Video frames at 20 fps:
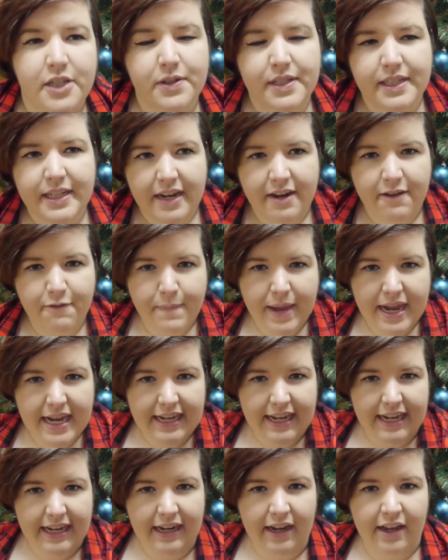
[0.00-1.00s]
So instead of
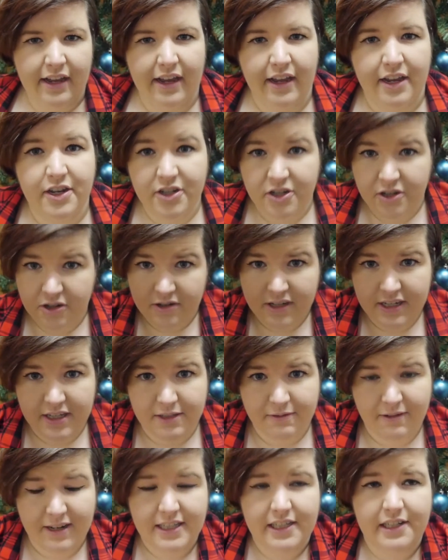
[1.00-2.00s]
making a New
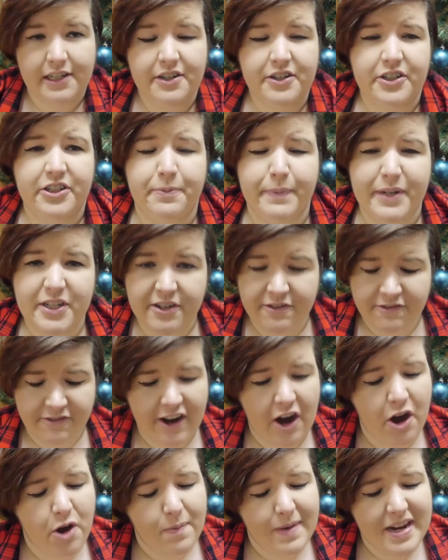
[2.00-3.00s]
Year's resolution, which
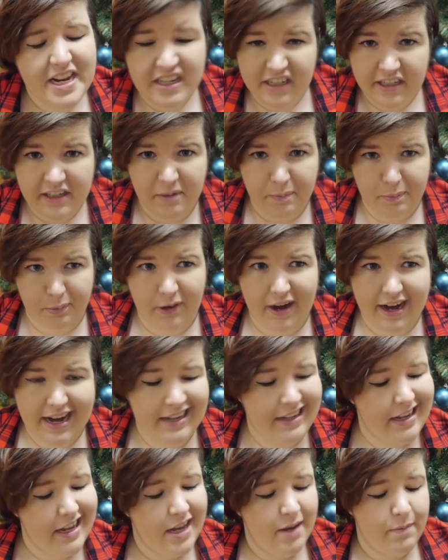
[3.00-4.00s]
invariably you're gonna
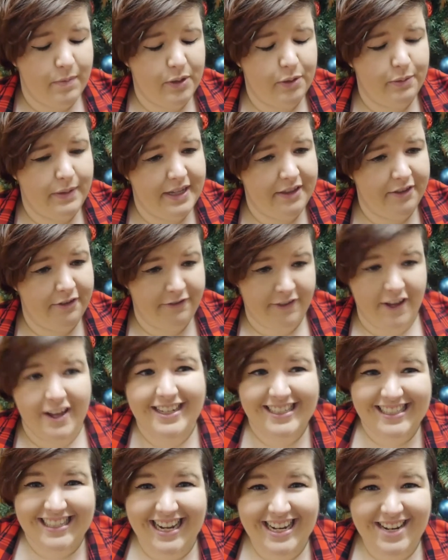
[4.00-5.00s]
break between the
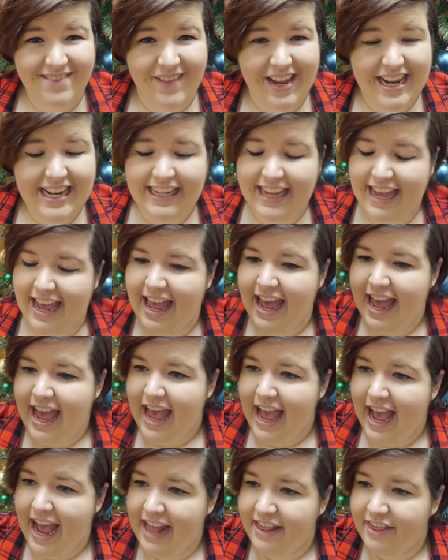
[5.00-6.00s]
first day you make it
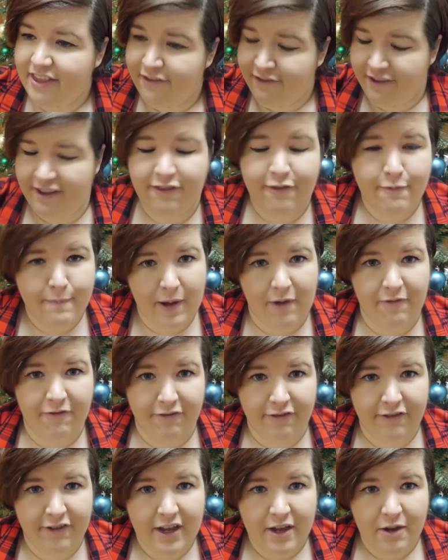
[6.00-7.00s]
and the 5th
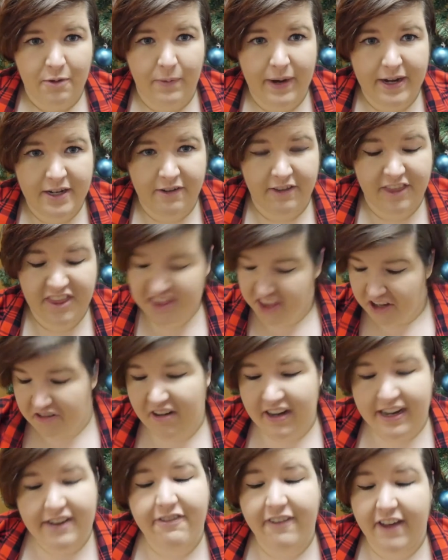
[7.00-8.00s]
month, when you're
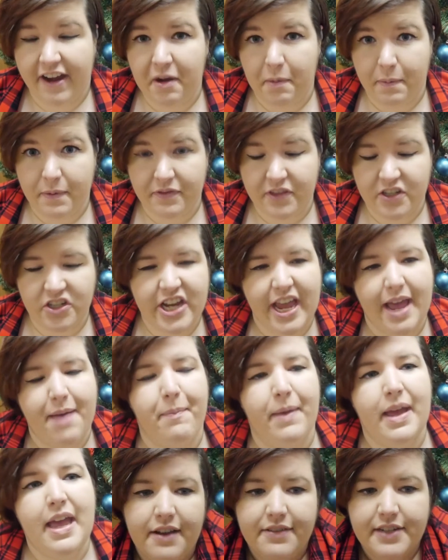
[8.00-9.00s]
thoroughly fed up with the
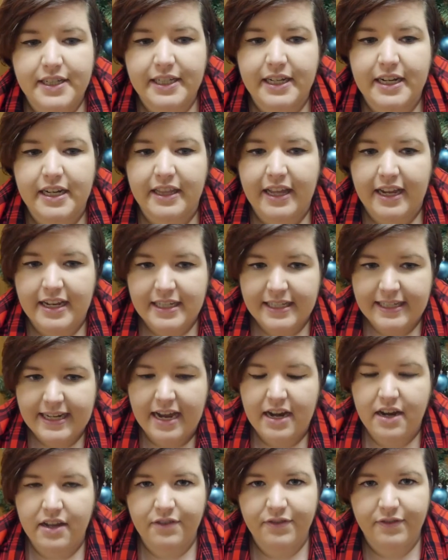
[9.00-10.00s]
gym, I've decided that
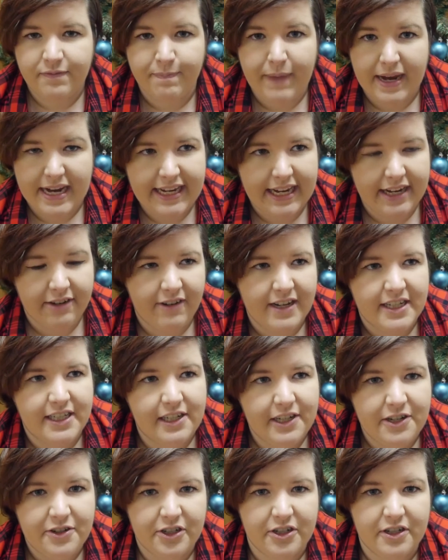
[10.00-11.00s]
instead of making
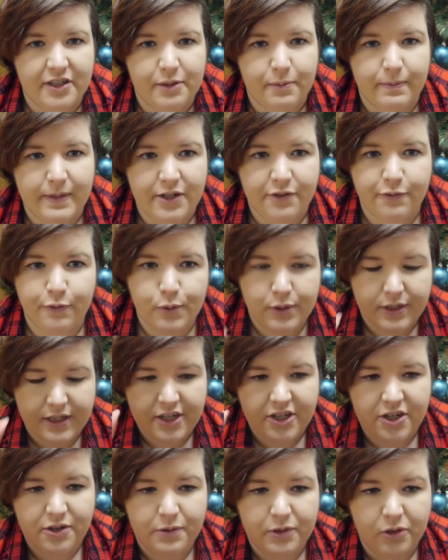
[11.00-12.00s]
resolutions which
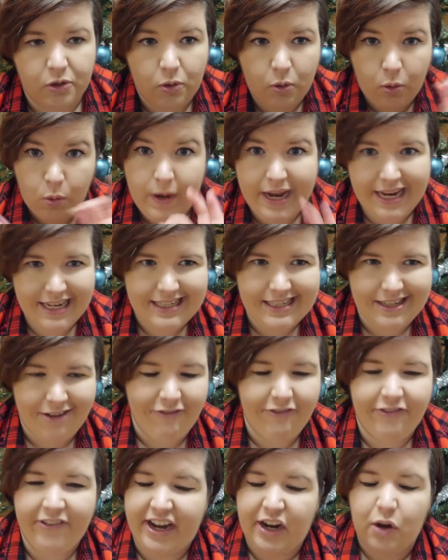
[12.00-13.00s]
forces you to quit
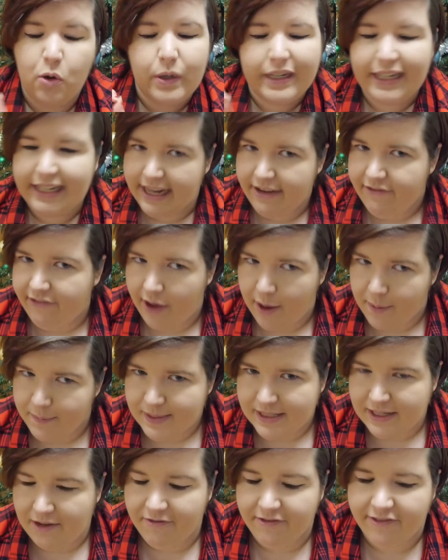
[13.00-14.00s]
something or give
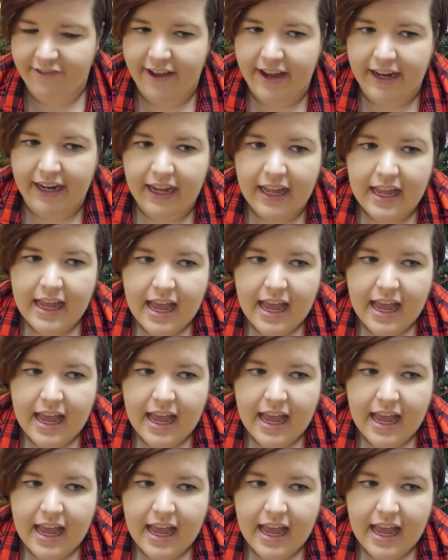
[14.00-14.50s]
up something,